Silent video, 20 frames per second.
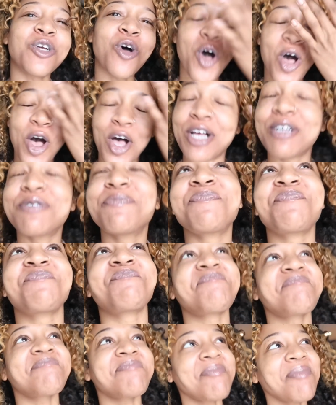y'all,
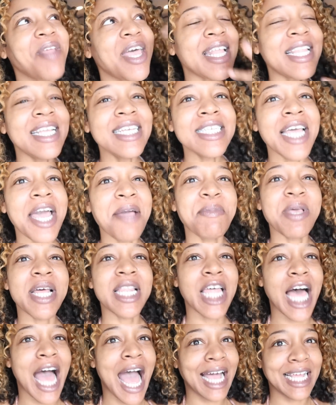this gave me a
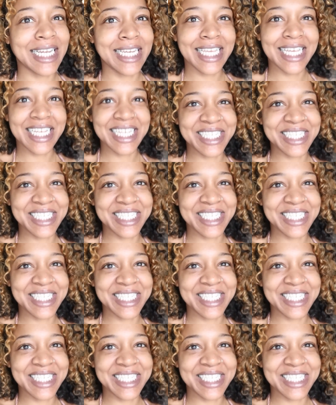little idea